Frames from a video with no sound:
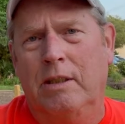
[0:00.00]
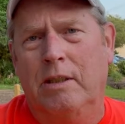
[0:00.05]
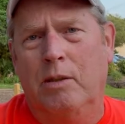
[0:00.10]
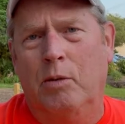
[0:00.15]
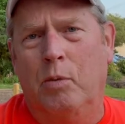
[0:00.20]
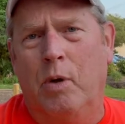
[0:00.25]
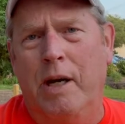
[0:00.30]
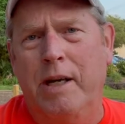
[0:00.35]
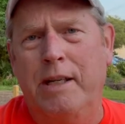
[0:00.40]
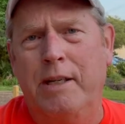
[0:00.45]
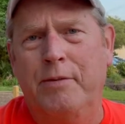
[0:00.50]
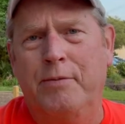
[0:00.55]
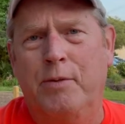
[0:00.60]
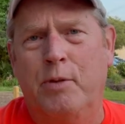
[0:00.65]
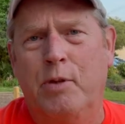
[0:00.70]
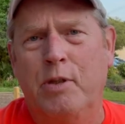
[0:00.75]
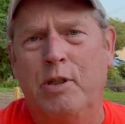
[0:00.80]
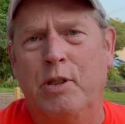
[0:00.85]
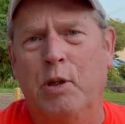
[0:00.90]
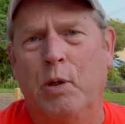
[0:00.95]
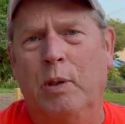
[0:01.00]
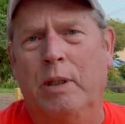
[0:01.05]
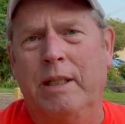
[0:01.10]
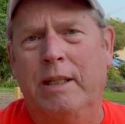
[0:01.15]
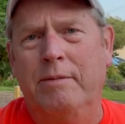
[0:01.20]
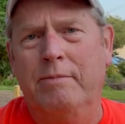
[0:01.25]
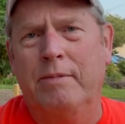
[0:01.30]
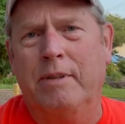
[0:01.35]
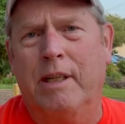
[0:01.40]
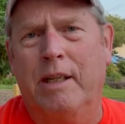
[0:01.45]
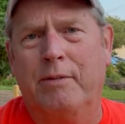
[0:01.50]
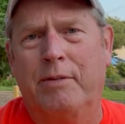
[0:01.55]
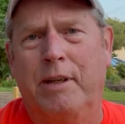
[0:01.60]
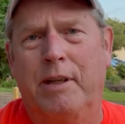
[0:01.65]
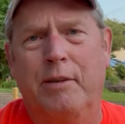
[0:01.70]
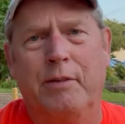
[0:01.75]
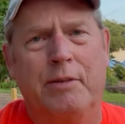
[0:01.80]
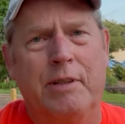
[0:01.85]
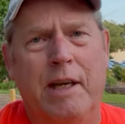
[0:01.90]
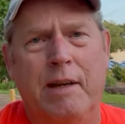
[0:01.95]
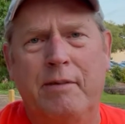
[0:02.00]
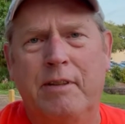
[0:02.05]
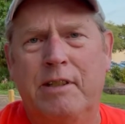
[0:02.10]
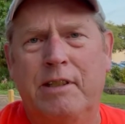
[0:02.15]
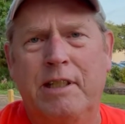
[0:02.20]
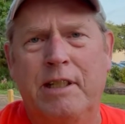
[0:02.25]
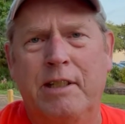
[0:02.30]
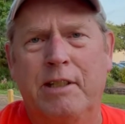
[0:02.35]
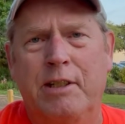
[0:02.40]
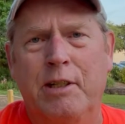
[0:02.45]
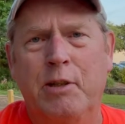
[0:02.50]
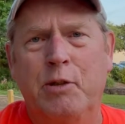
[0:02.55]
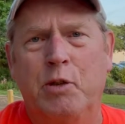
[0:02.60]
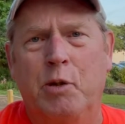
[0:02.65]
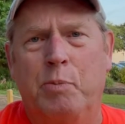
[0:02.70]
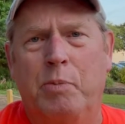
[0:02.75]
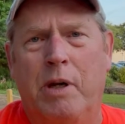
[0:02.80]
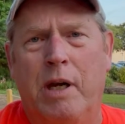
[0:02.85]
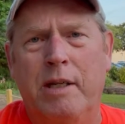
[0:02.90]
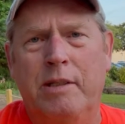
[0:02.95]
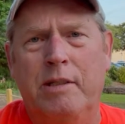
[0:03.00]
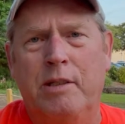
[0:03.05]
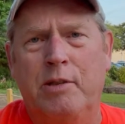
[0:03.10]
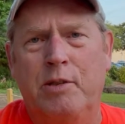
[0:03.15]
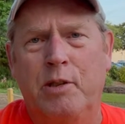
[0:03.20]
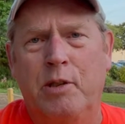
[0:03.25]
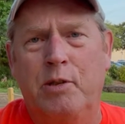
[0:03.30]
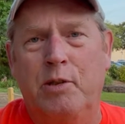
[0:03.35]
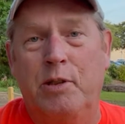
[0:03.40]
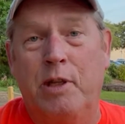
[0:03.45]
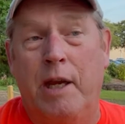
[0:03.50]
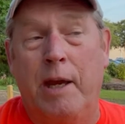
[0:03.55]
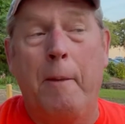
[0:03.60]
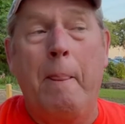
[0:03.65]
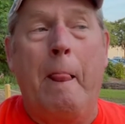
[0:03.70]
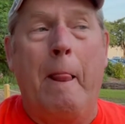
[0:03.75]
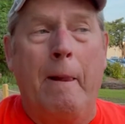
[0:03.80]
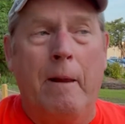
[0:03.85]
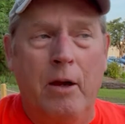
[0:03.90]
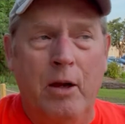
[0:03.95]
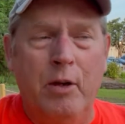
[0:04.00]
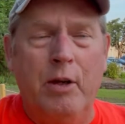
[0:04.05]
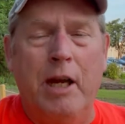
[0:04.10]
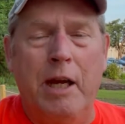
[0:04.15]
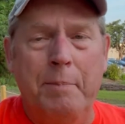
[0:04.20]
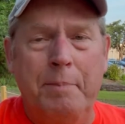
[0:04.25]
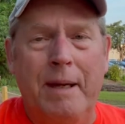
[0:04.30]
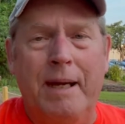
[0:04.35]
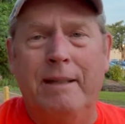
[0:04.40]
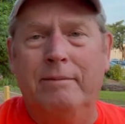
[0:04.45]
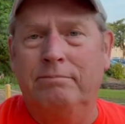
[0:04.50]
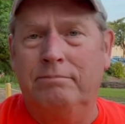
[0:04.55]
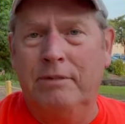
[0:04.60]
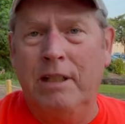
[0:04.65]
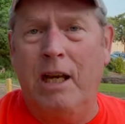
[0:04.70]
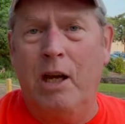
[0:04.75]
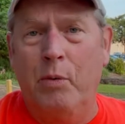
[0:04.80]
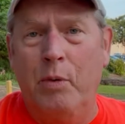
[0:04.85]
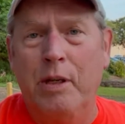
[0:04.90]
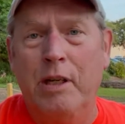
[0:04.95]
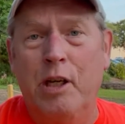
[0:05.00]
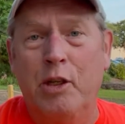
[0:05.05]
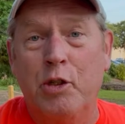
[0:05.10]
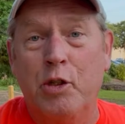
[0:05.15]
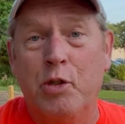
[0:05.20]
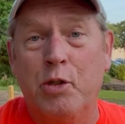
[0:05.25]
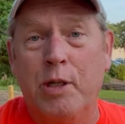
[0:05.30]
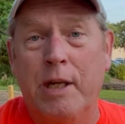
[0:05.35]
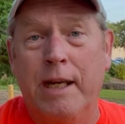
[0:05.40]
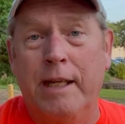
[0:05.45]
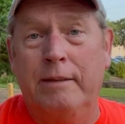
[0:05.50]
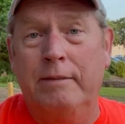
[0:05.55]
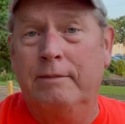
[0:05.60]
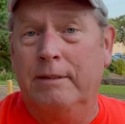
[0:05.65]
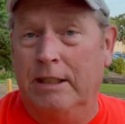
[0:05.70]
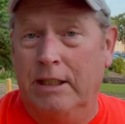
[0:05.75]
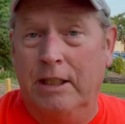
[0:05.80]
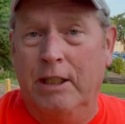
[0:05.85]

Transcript: Whitey Ford dually. If you haven't seen diesel prices, you'd say, okay, Pat, now we understand.